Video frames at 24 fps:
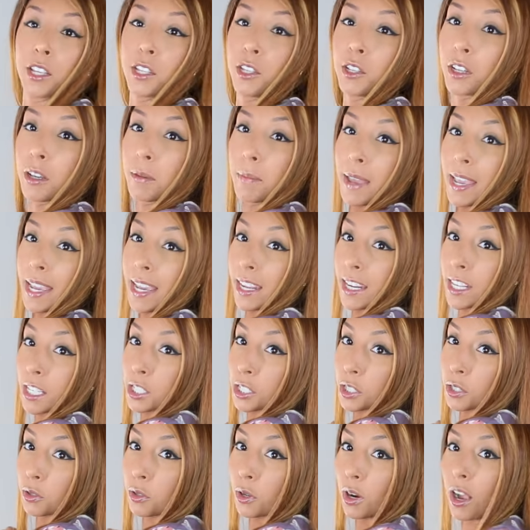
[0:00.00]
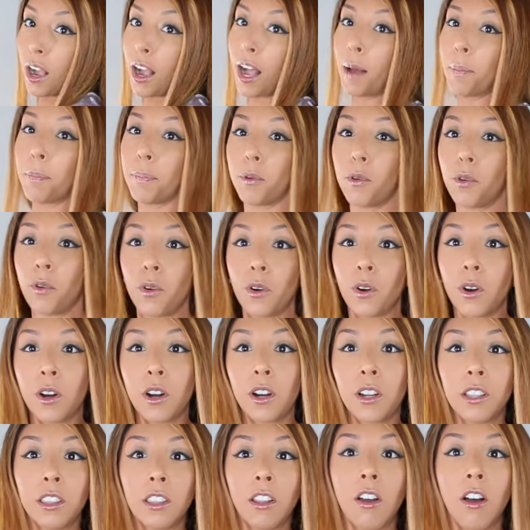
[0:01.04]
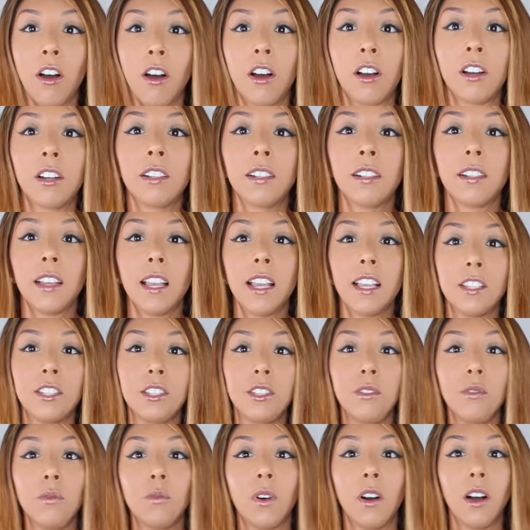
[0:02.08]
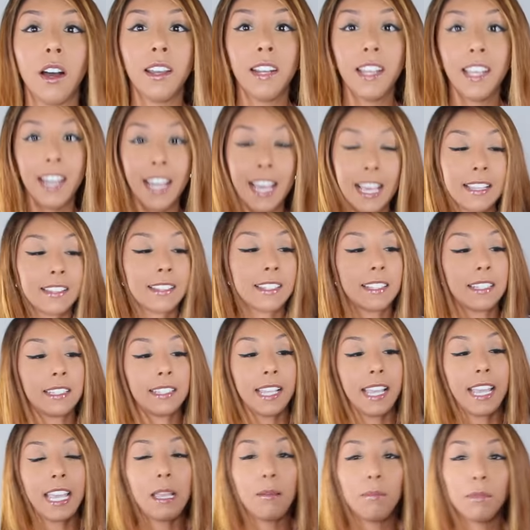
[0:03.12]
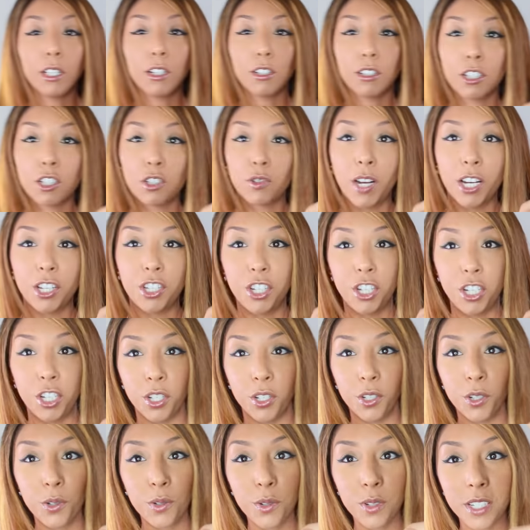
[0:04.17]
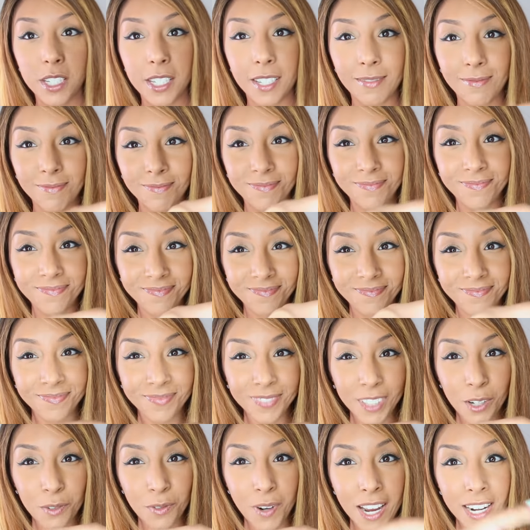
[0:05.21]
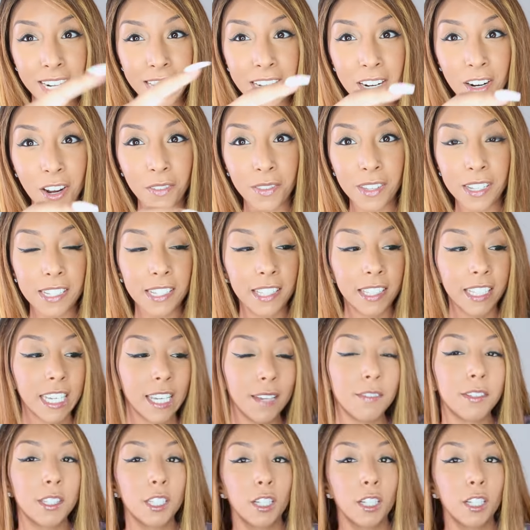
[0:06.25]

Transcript: You can make it as crop or long as you want. And it has the same little stretchy doos right here on the sleeve.